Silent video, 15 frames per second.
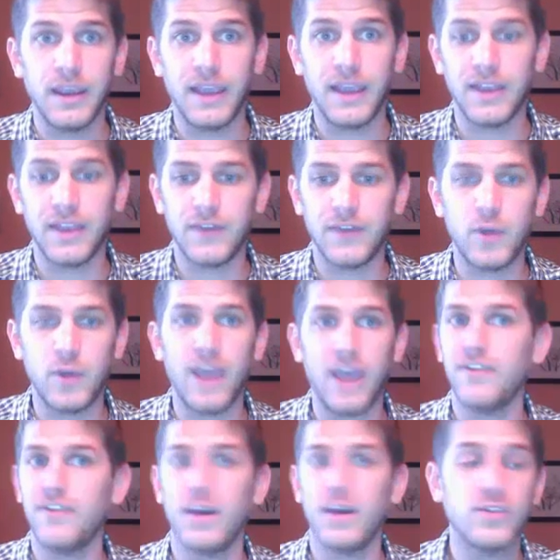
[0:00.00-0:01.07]
and then if you
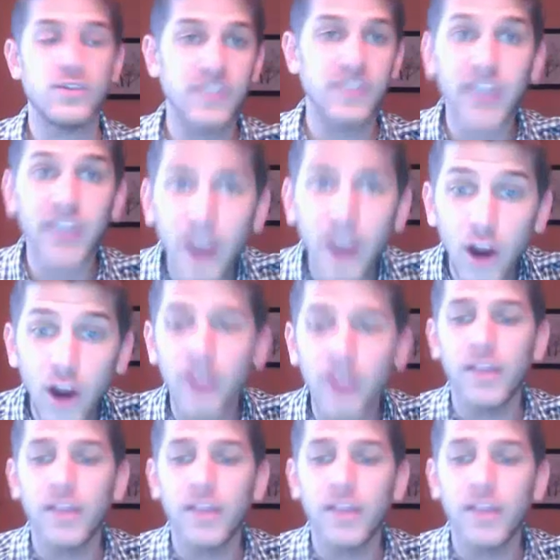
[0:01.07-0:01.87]
had values in there,